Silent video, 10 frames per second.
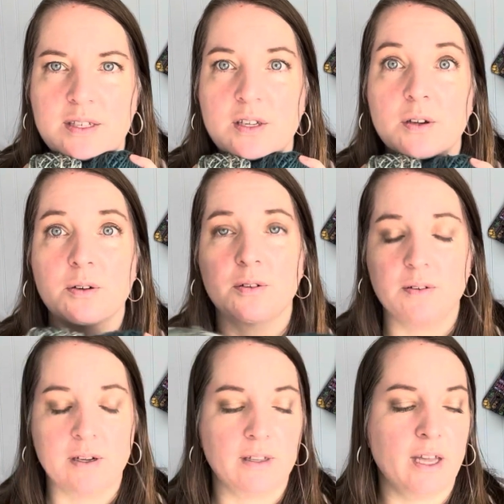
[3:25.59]
So
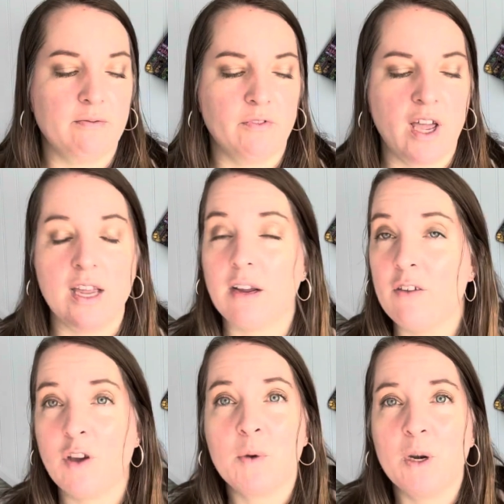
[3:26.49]

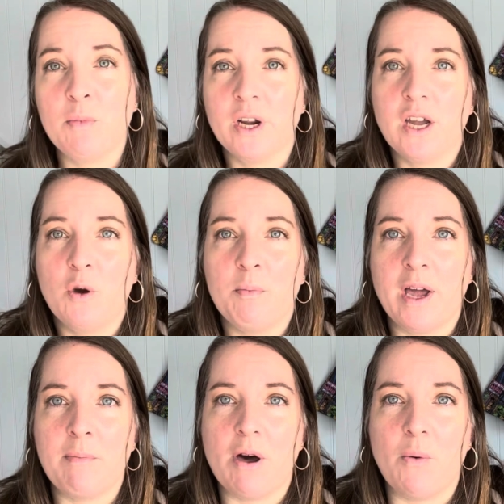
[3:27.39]
if I'm going to bring out
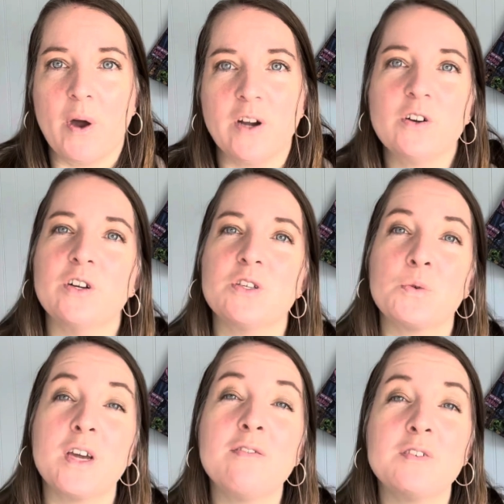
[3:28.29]
my ball winder and
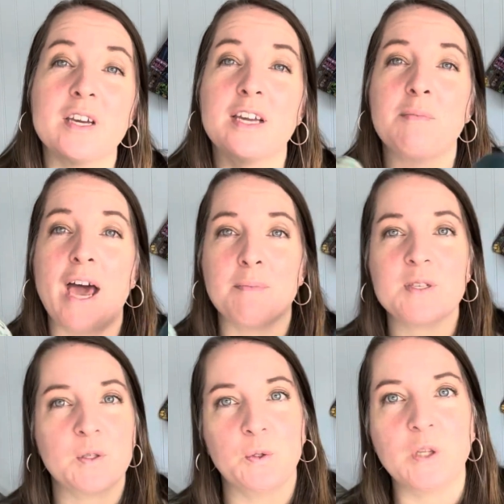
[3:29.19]
Swift, I am
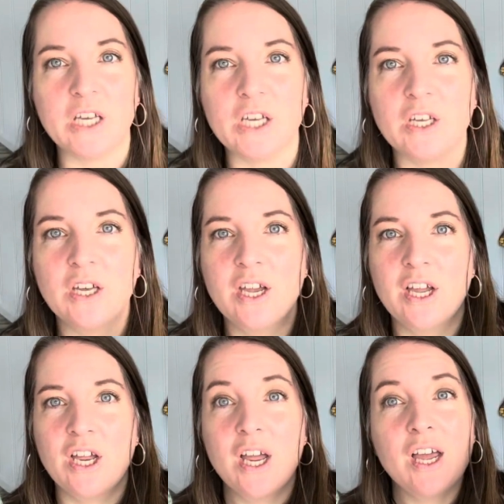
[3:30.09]
absolutely
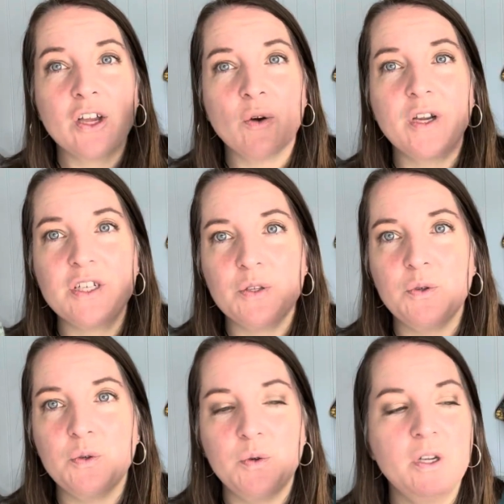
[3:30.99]
going
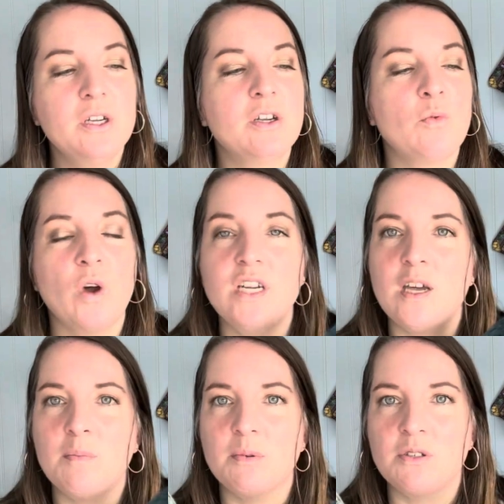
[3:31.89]
to wind
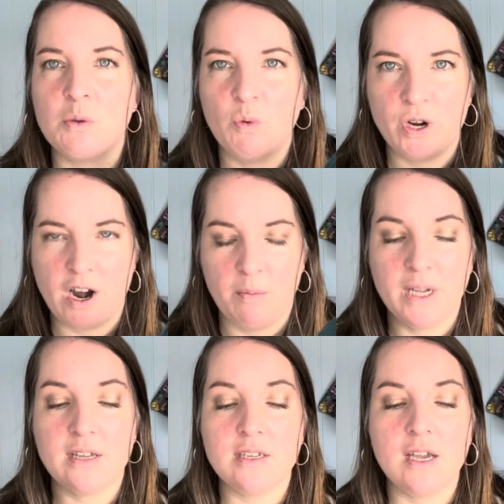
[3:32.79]
up some more yarn
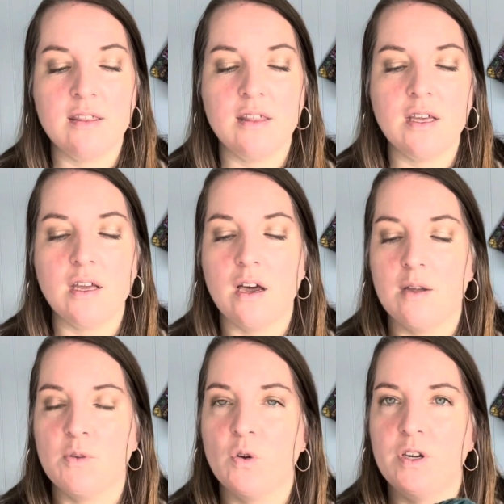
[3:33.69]
because I think
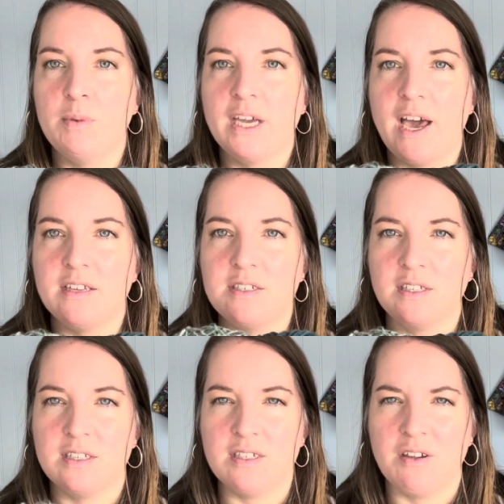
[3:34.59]
I'm going to be casting
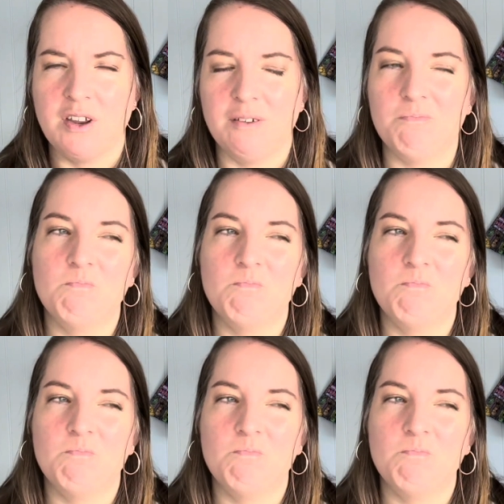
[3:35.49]
this on